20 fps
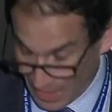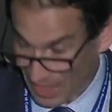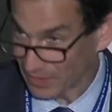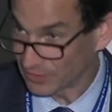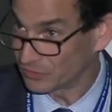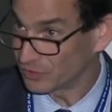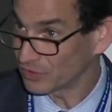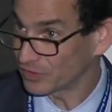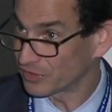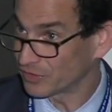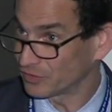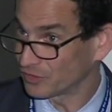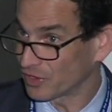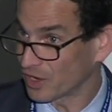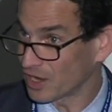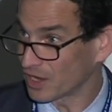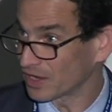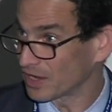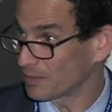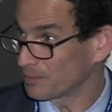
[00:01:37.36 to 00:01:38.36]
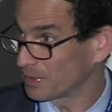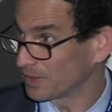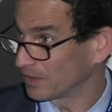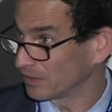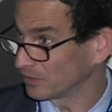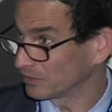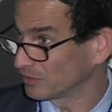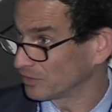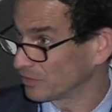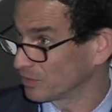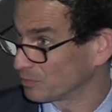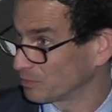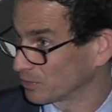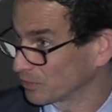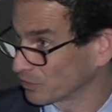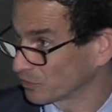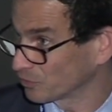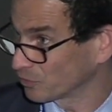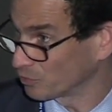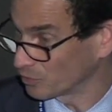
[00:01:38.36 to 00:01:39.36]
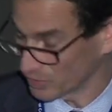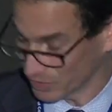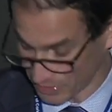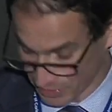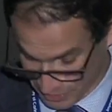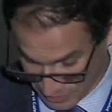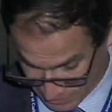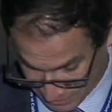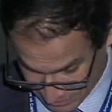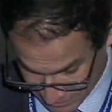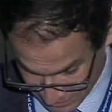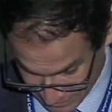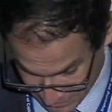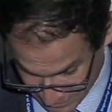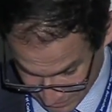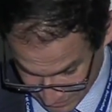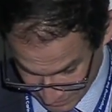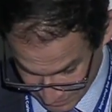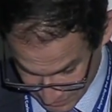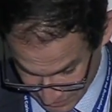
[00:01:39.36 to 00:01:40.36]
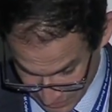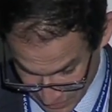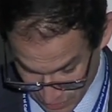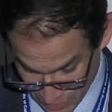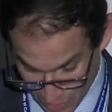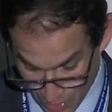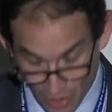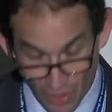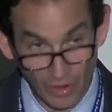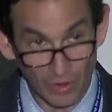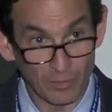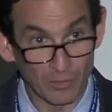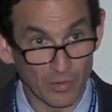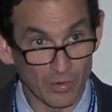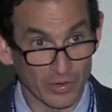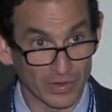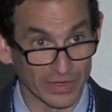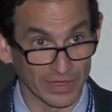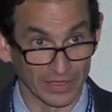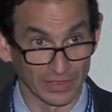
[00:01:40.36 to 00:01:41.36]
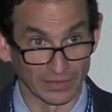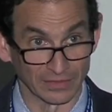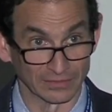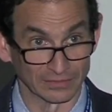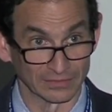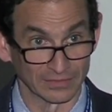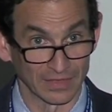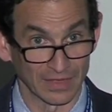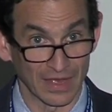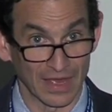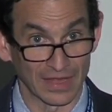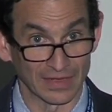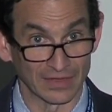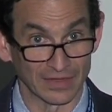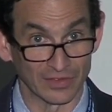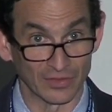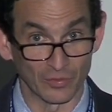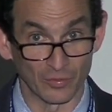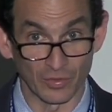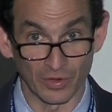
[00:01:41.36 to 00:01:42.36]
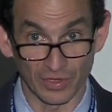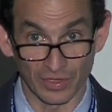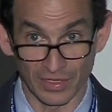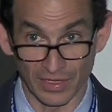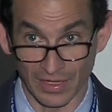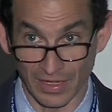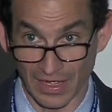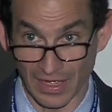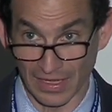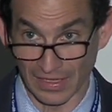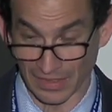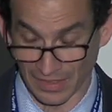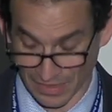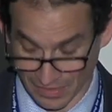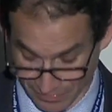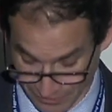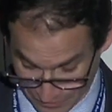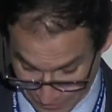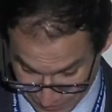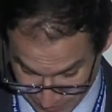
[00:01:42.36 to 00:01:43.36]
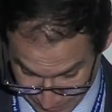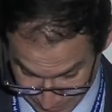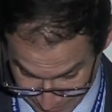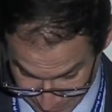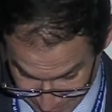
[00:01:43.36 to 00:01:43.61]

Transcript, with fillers: I took the dog uphill to the birch wood. All morning, I did the work I love.